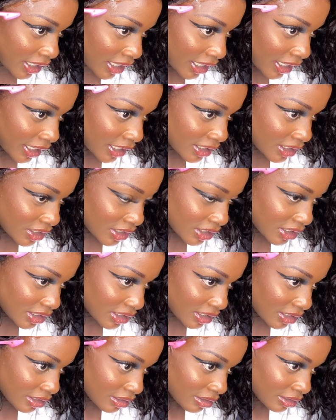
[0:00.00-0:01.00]
Some guys are
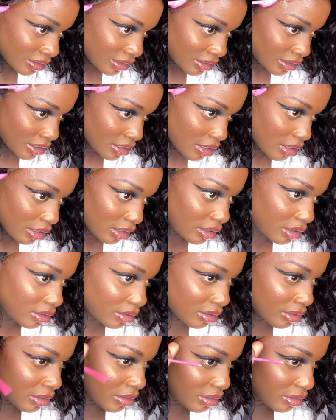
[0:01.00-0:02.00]
not patient while
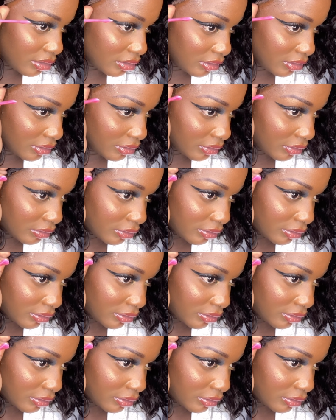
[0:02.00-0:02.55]
removing the wig, so